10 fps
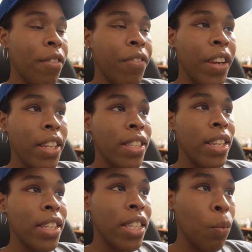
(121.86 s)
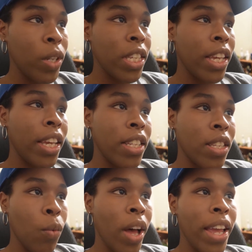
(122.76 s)
fit in since I was a kid,
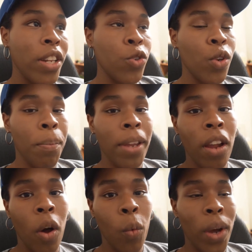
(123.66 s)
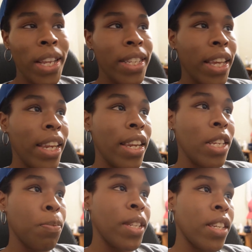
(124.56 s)
so I ain't tripping. Always get in
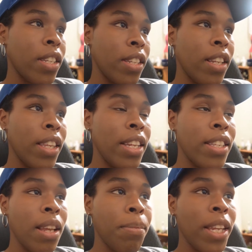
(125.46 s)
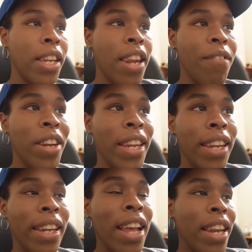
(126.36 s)
these positions to lead something and never
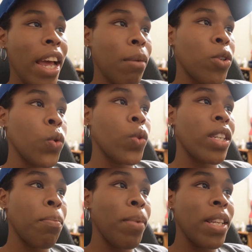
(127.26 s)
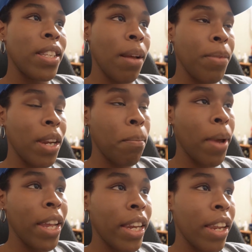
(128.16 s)
did it. Now I'm choosing to be something and
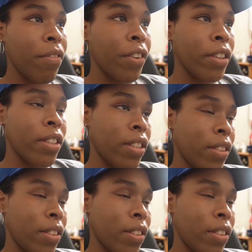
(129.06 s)
make a difference.